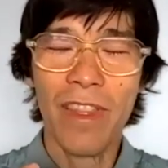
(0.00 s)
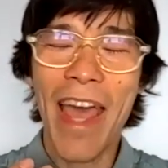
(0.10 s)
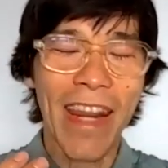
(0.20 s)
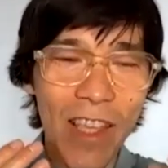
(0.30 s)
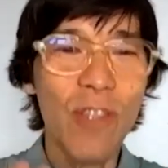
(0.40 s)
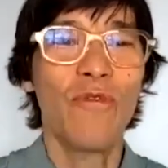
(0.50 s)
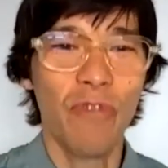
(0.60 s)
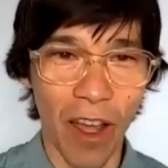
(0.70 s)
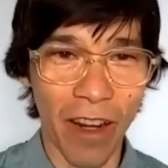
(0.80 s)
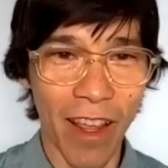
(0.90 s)
That is
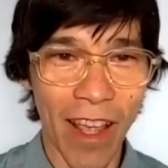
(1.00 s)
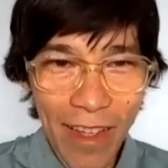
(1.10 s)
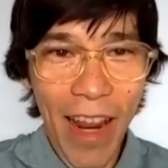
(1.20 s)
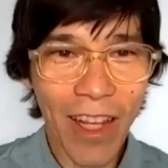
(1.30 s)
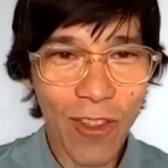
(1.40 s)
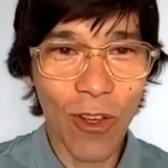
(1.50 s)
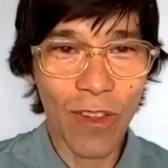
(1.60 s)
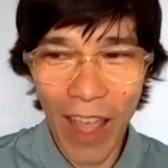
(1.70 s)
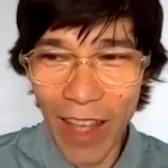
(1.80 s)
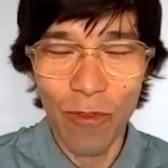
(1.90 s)
fun. As an
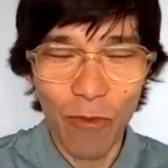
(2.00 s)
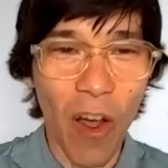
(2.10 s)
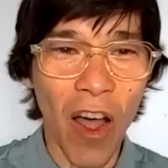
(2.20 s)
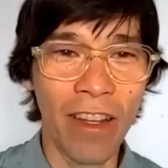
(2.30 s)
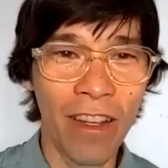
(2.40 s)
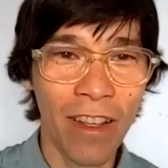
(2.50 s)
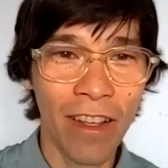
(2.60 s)
actor, that's fun.